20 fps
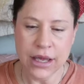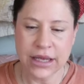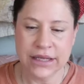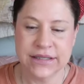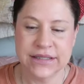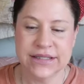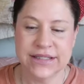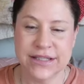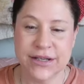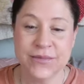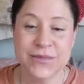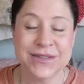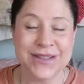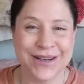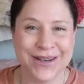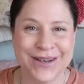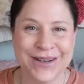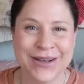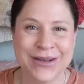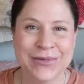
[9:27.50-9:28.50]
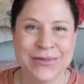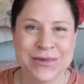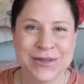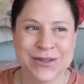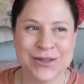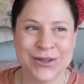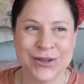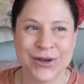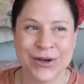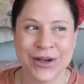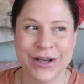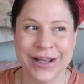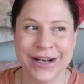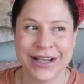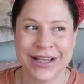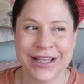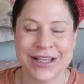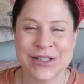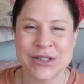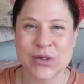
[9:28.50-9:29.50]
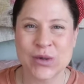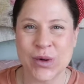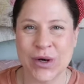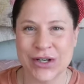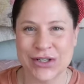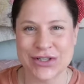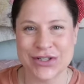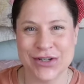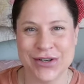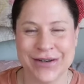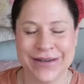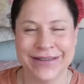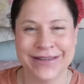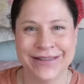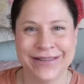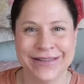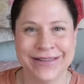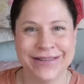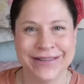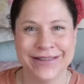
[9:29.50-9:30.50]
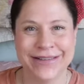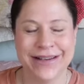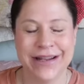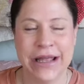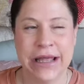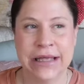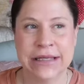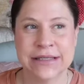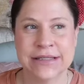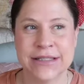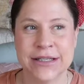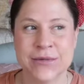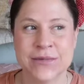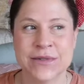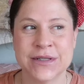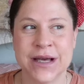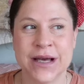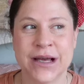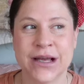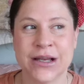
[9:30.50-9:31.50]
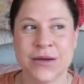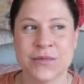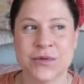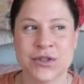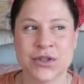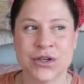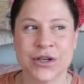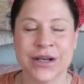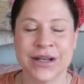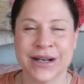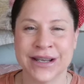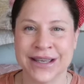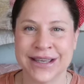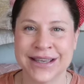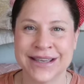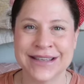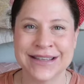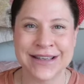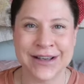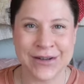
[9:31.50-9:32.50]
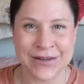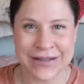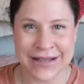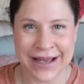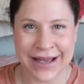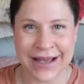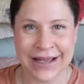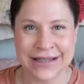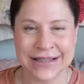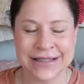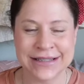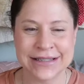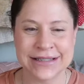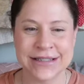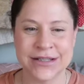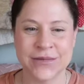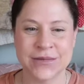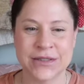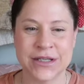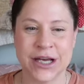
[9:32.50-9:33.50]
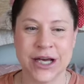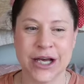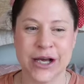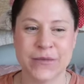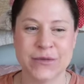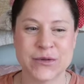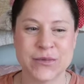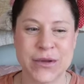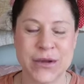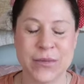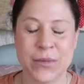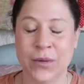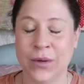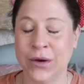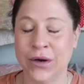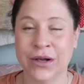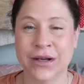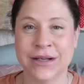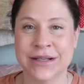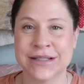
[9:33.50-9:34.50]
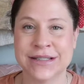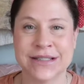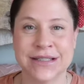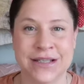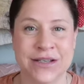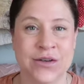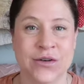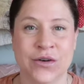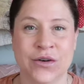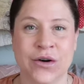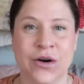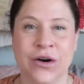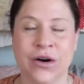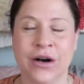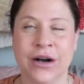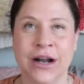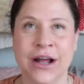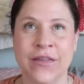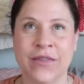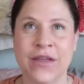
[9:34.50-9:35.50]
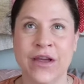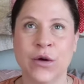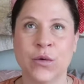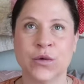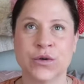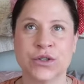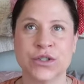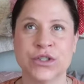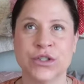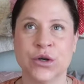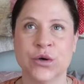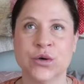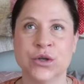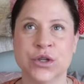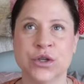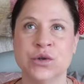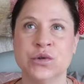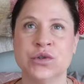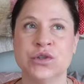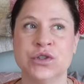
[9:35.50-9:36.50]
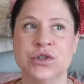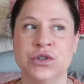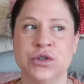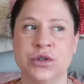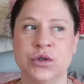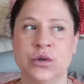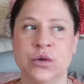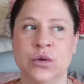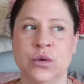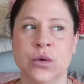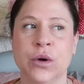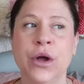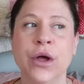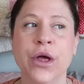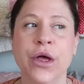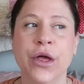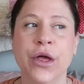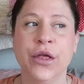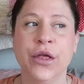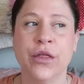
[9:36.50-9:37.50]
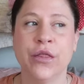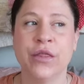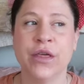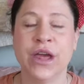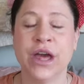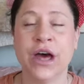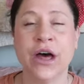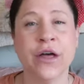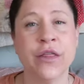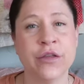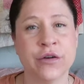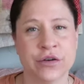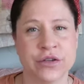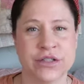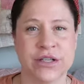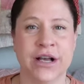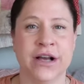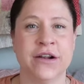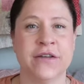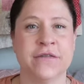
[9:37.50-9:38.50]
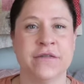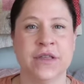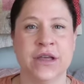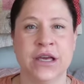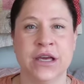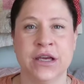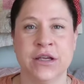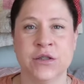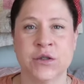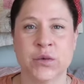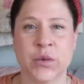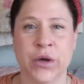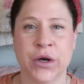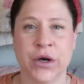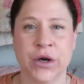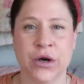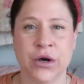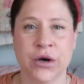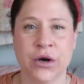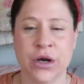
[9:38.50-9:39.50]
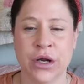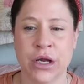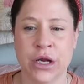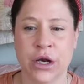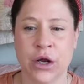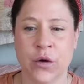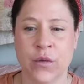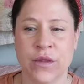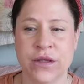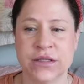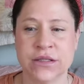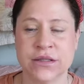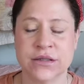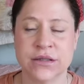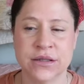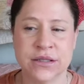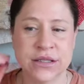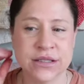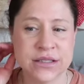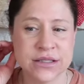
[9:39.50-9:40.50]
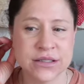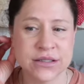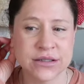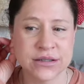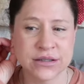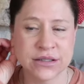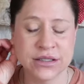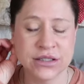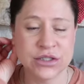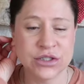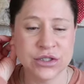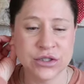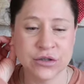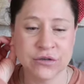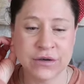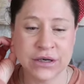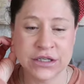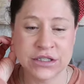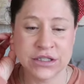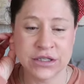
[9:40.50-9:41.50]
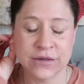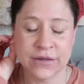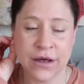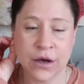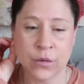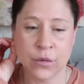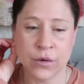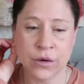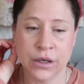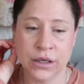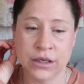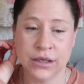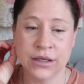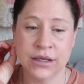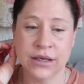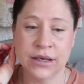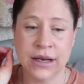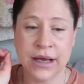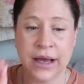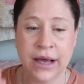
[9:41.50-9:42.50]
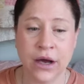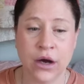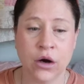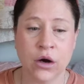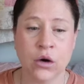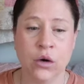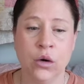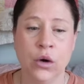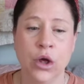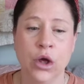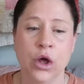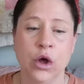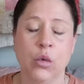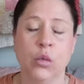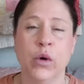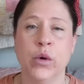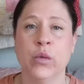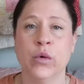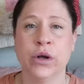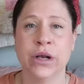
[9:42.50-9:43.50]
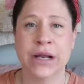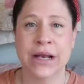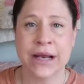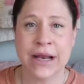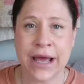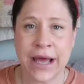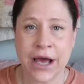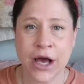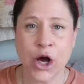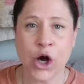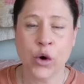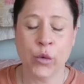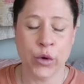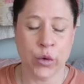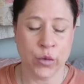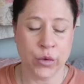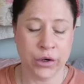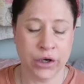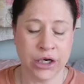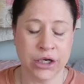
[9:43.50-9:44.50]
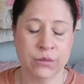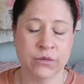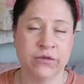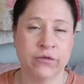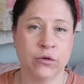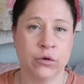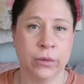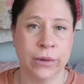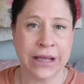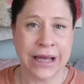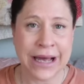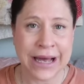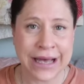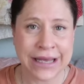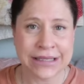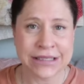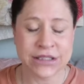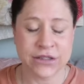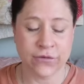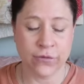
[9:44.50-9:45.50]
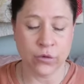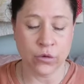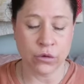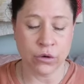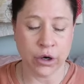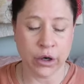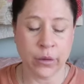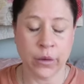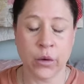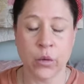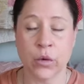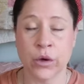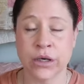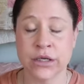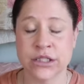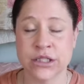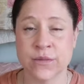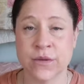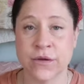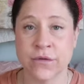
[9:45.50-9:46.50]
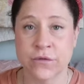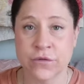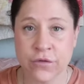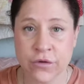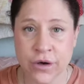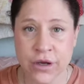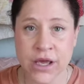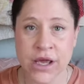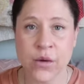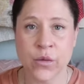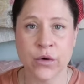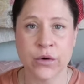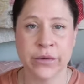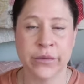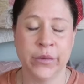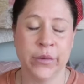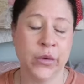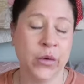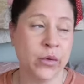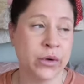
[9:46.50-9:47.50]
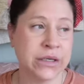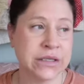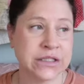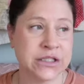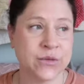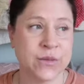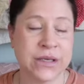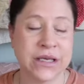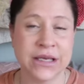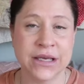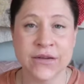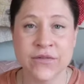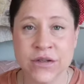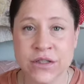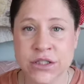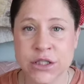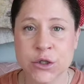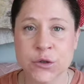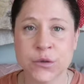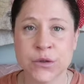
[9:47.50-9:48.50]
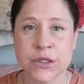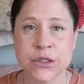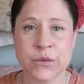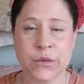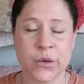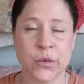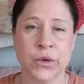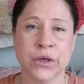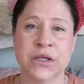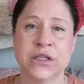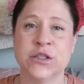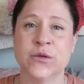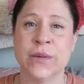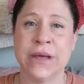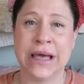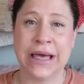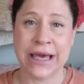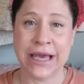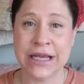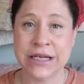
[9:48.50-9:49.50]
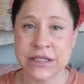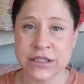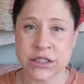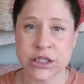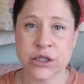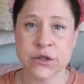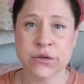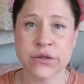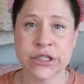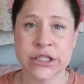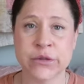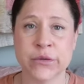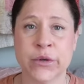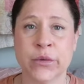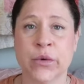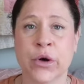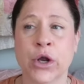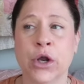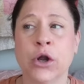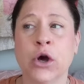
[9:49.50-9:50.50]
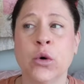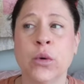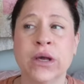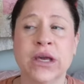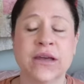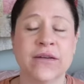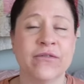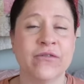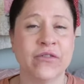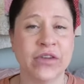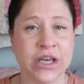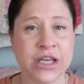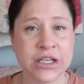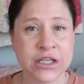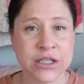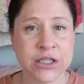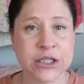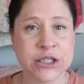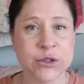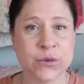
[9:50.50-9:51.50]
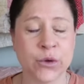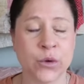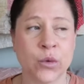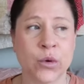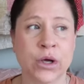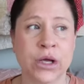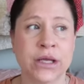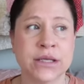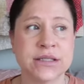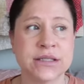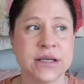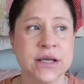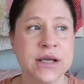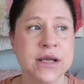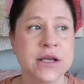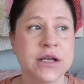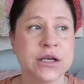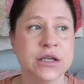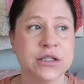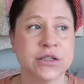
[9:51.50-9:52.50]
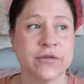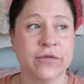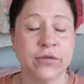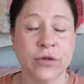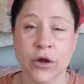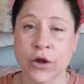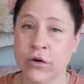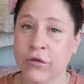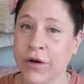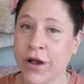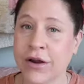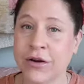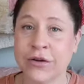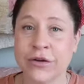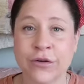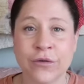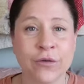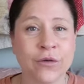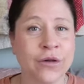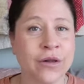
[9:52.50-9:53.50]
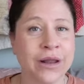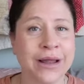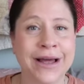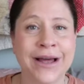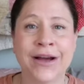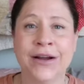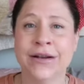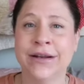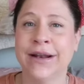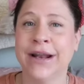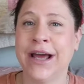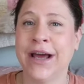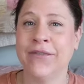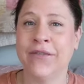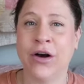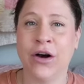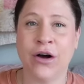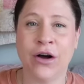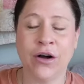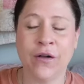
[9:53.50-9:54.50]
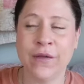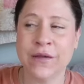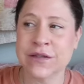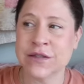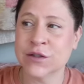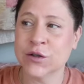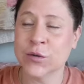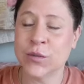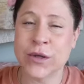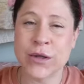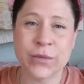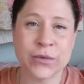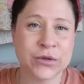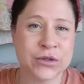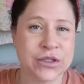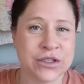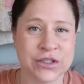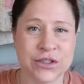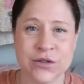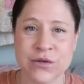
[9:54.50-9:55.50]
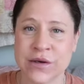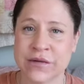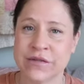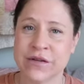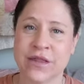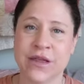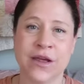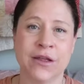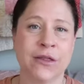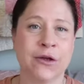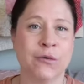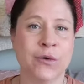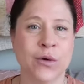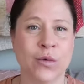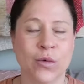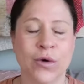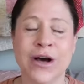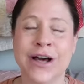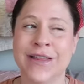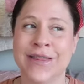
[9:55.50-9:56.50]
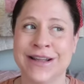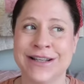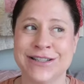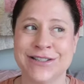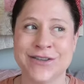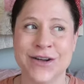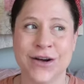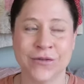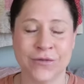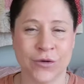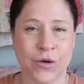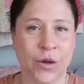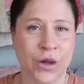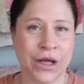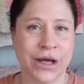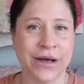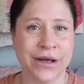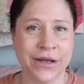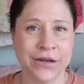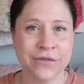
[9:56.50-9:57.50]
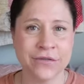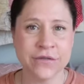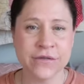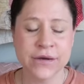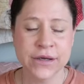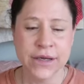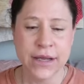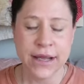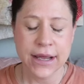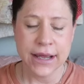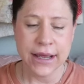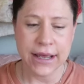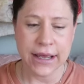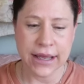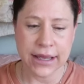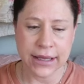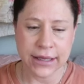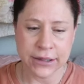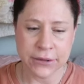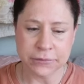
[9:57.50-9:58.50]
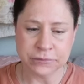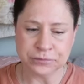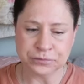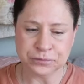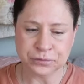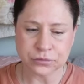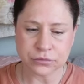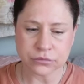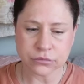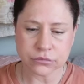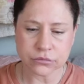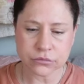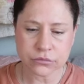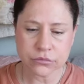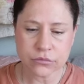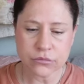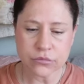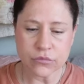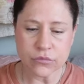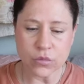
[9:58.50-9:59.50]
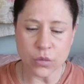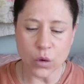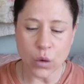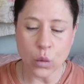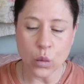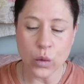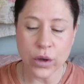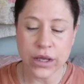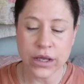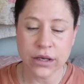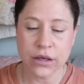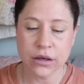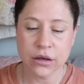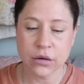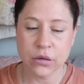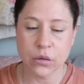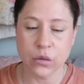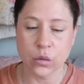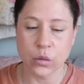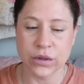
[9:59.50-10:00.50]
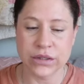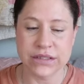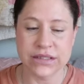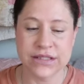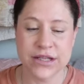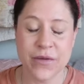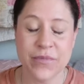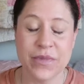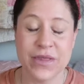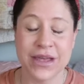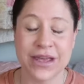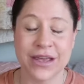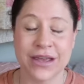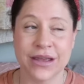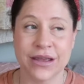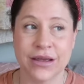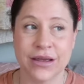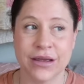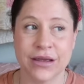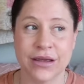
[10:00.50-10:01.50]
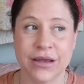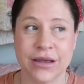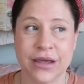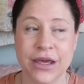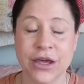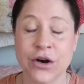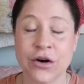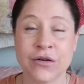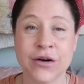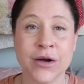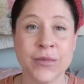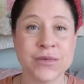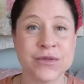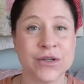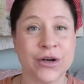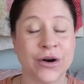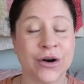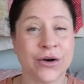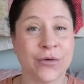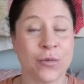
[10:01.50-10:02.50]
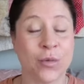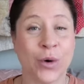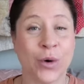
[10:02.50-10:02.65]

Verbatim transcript: and sometimes you're gonna get squashed on. And sometimes you're going to get yelled at. And sometimes people aren't going to see your heart. I think we're so used to the other side of things where, you know, this this this generation that we're in now, we want it now. We wanted it before we asked for it. We want it to be free. We want it to be given to us. We want it to be handed to us. We want no inconvenience. We want to float around on a little cloud and have all these little people just do everything that we want. That's not real life. And when when something interrupts our